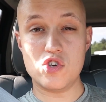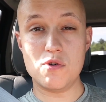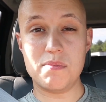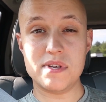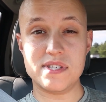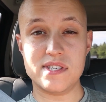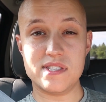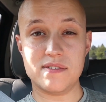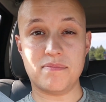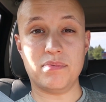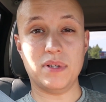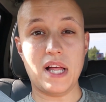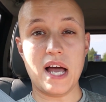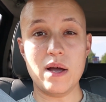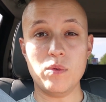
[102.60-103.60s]
2 pieces of
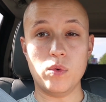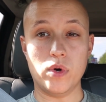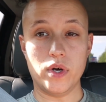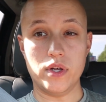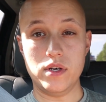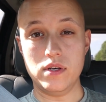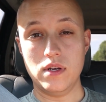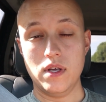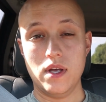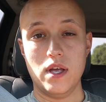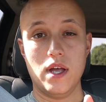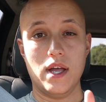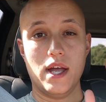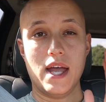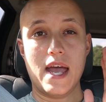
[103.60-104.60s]
plywood,
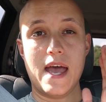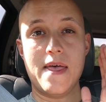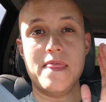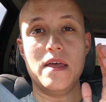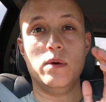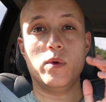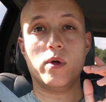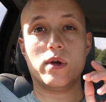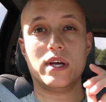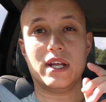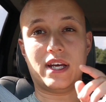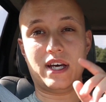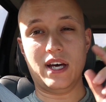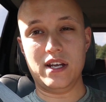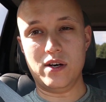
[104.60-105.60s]
and then we were
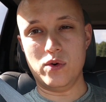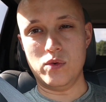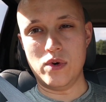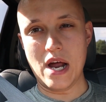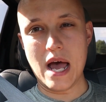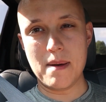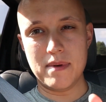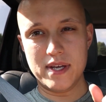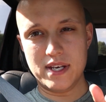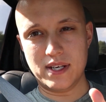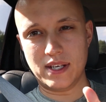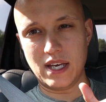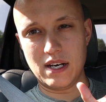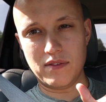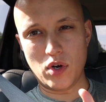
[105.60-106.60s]
gonna cut a rabbet
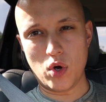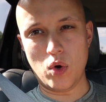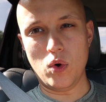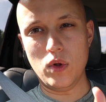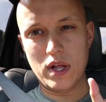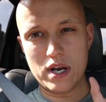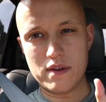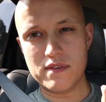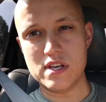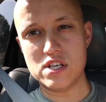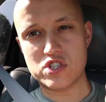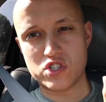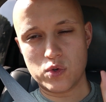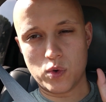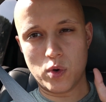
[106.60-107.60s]
and kind of a hole out of
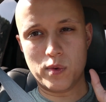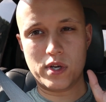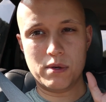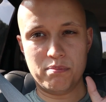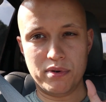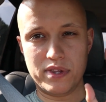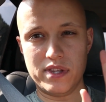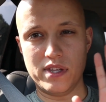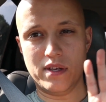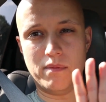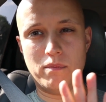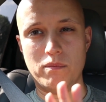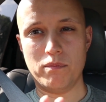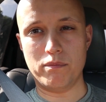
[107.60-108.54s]
each to where we could put the